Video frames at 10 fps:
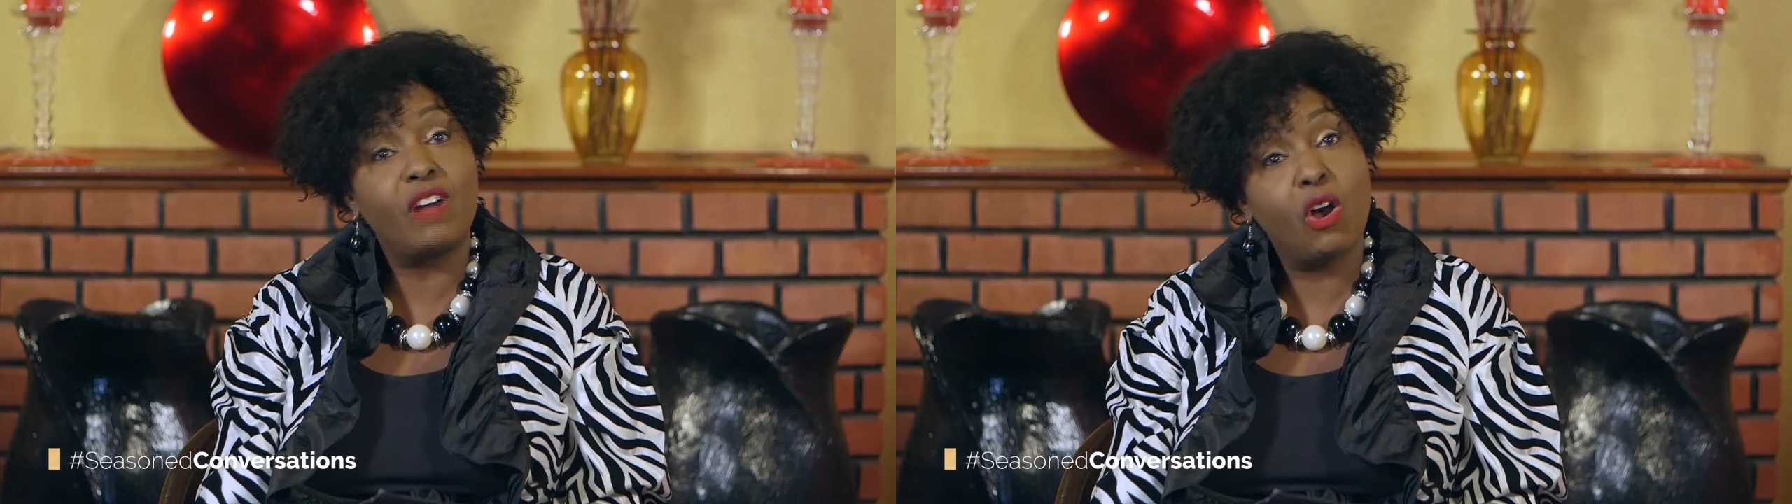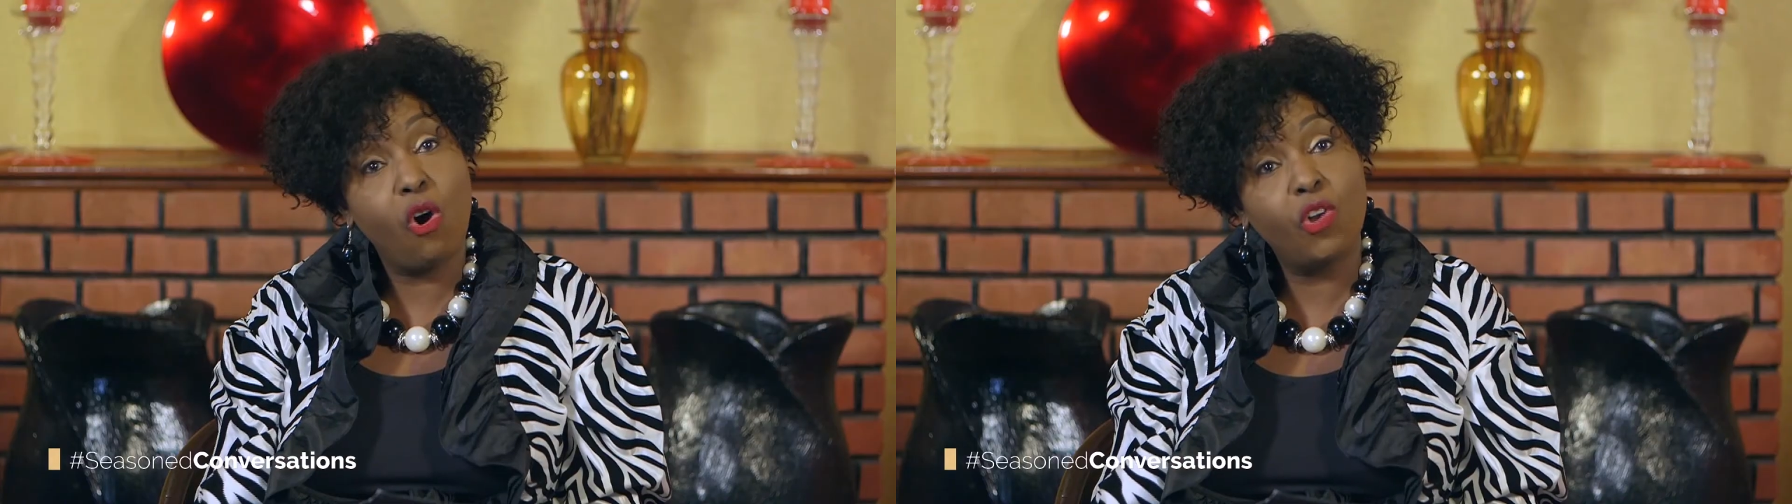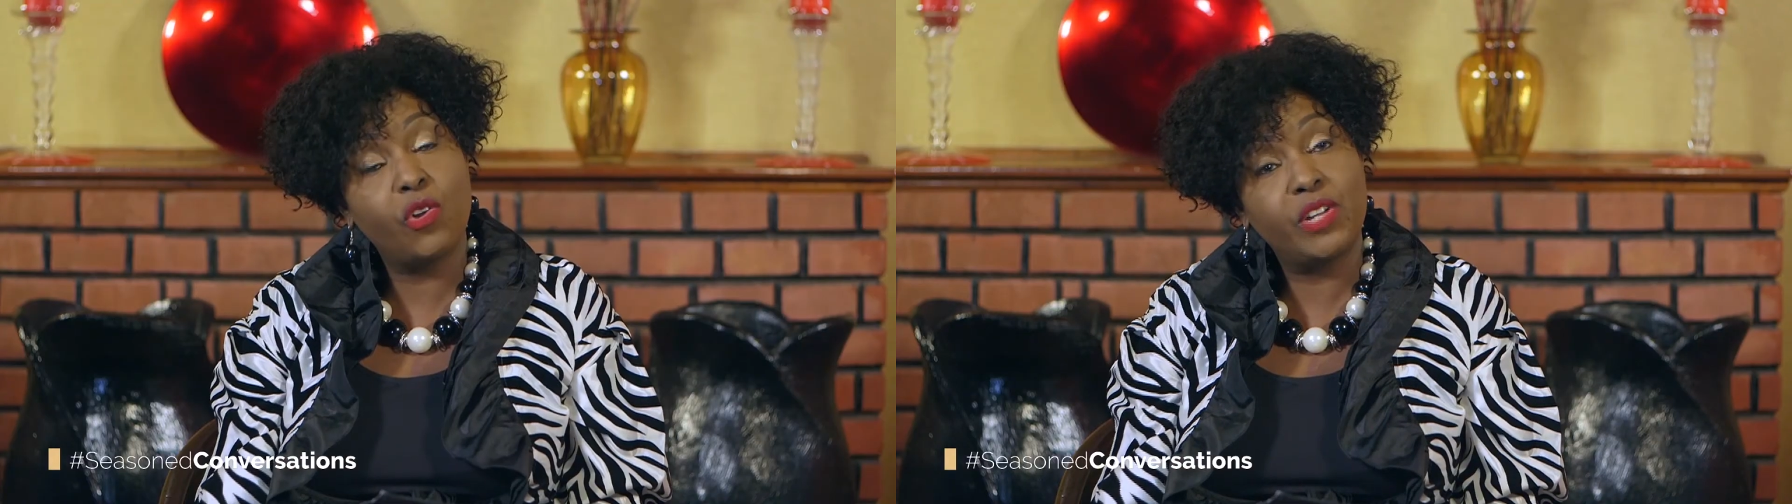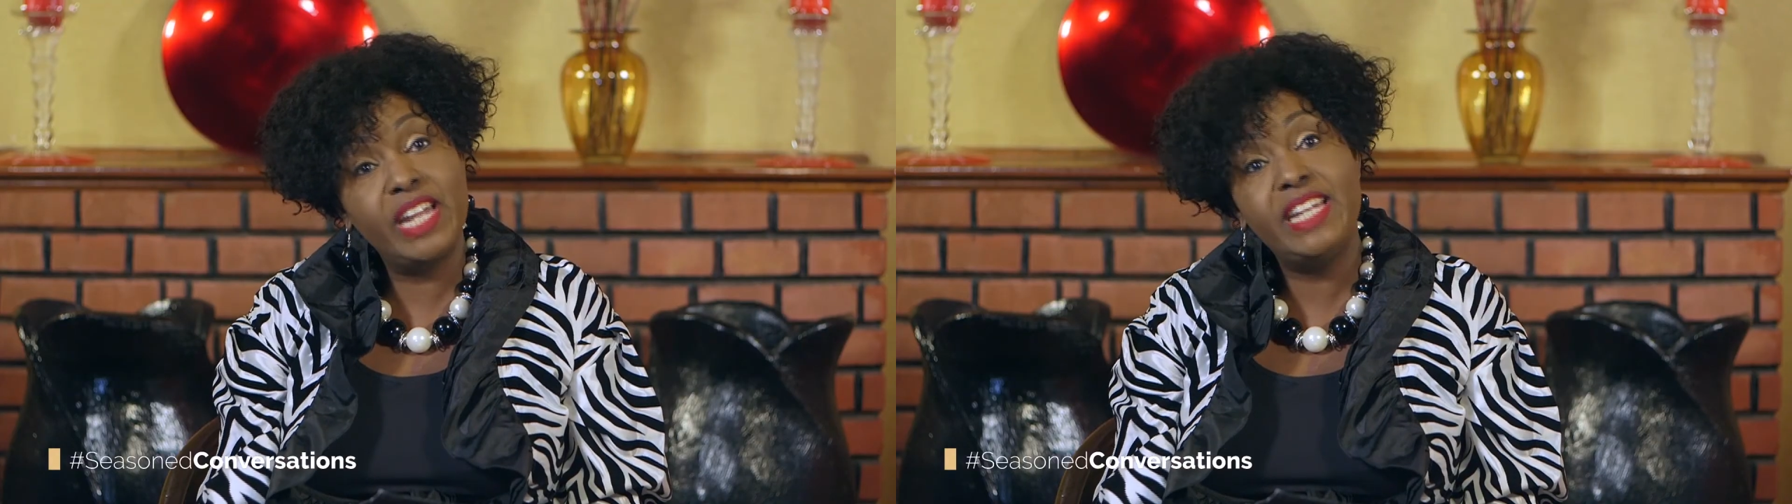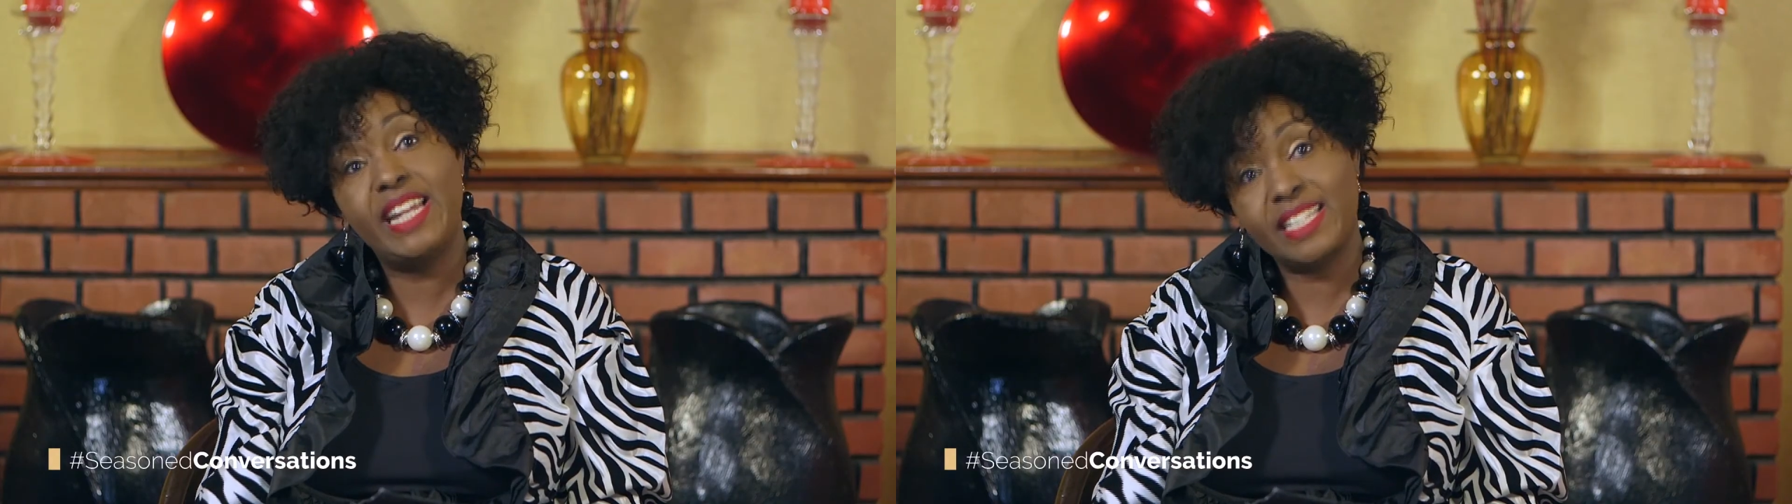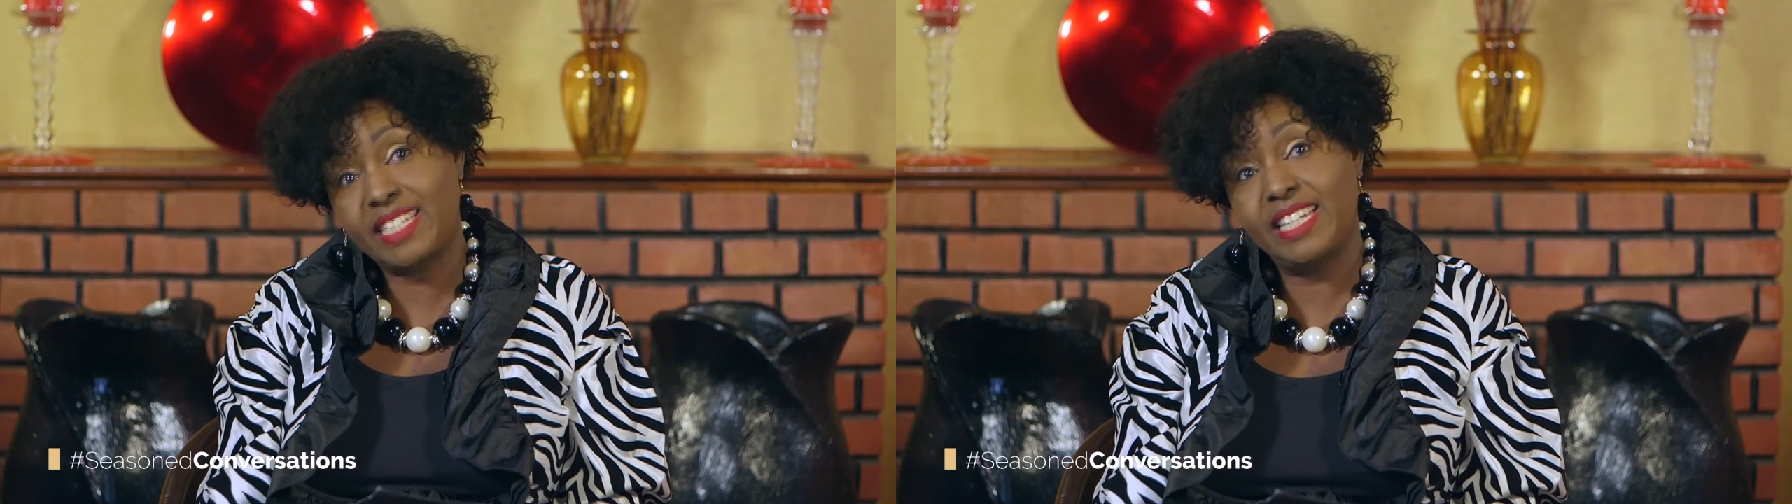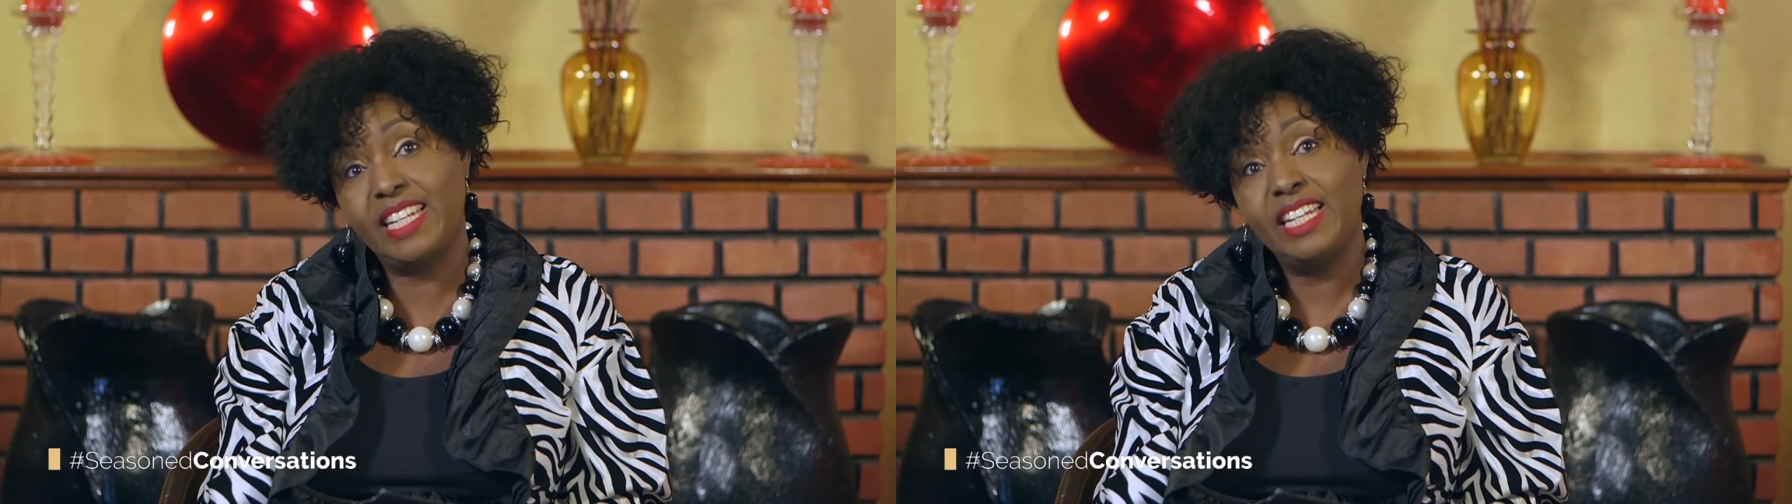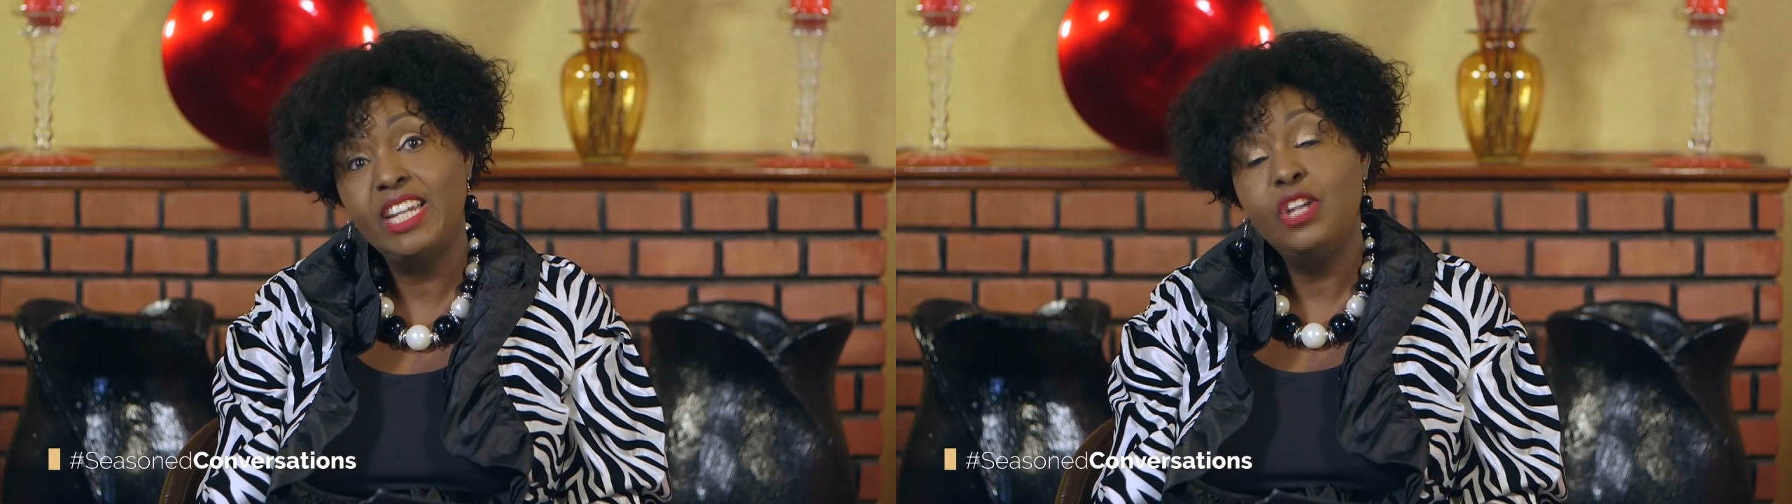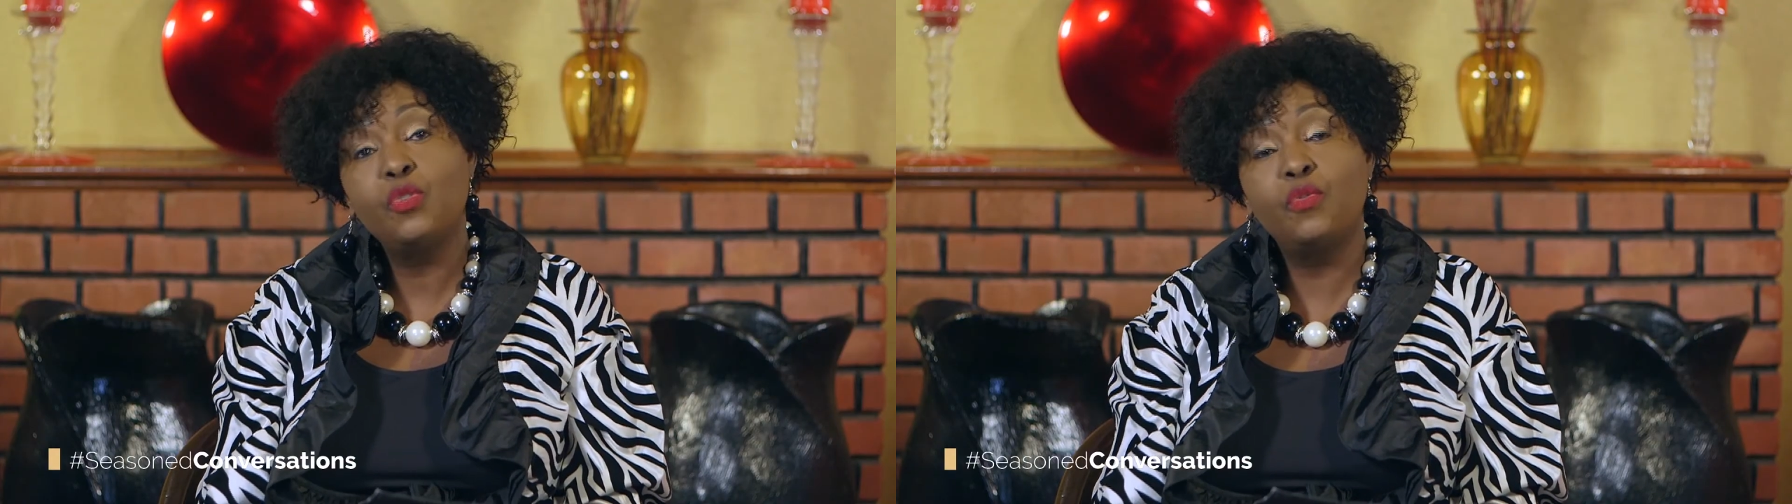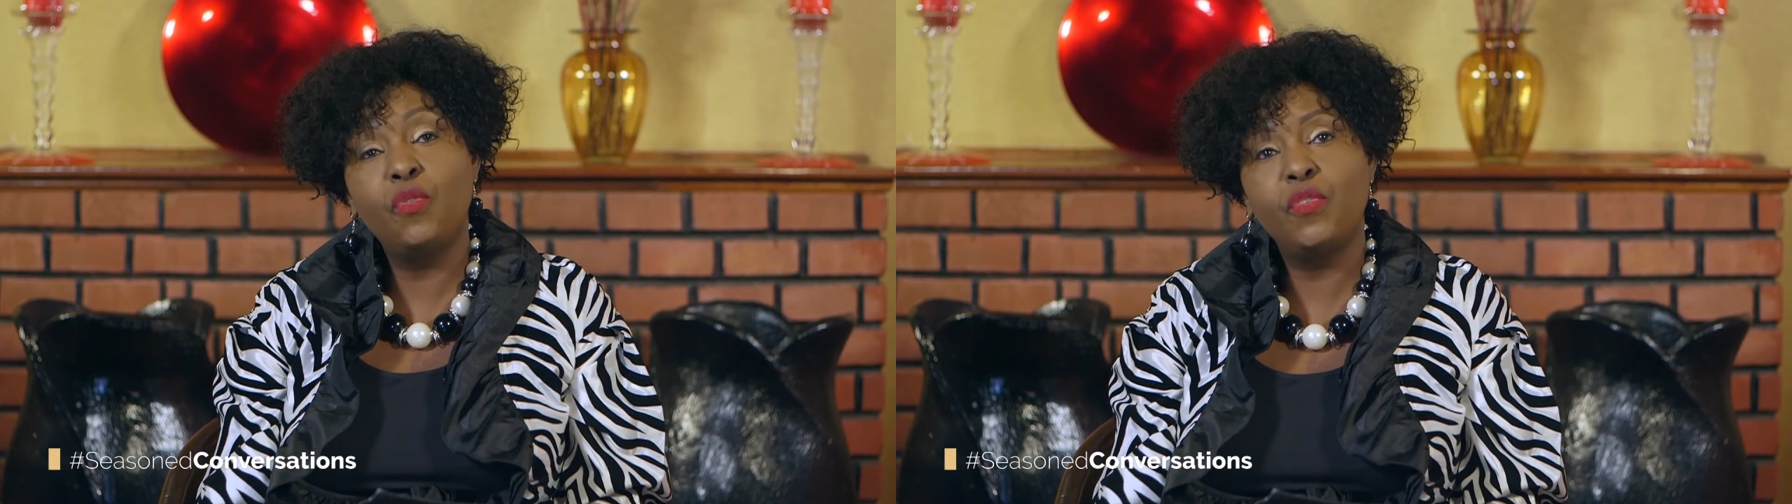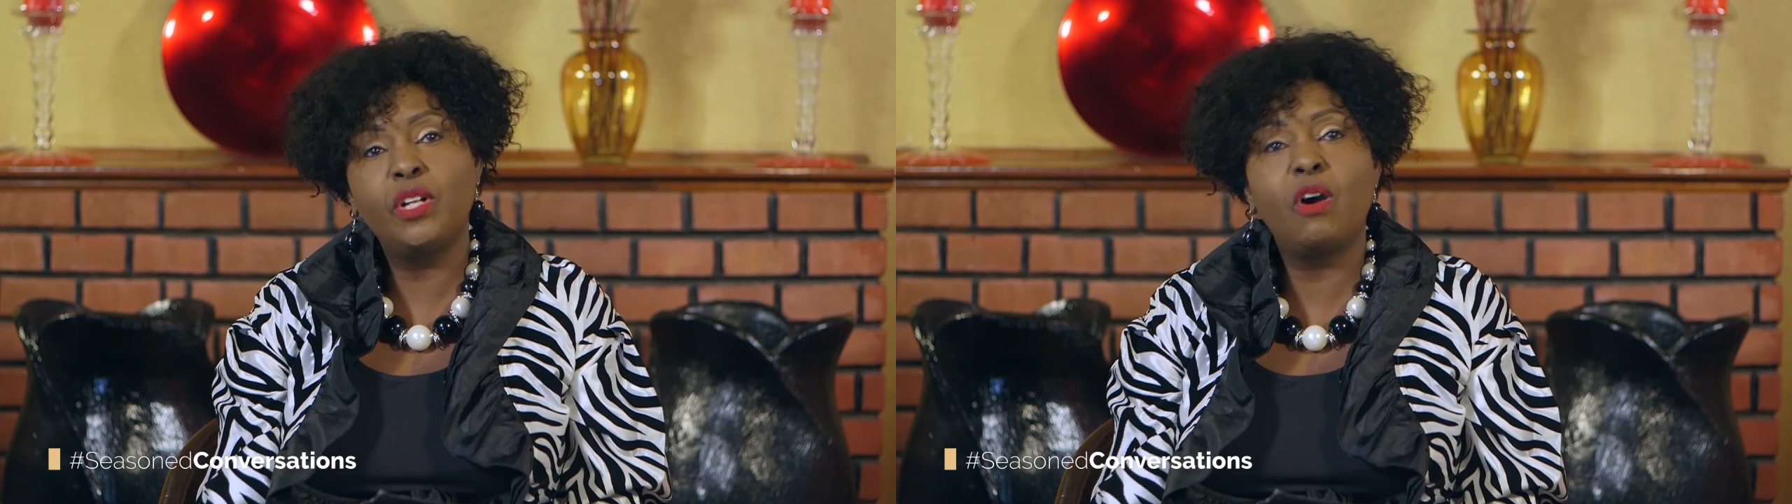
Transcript: a God-ordained destiny to fulfill.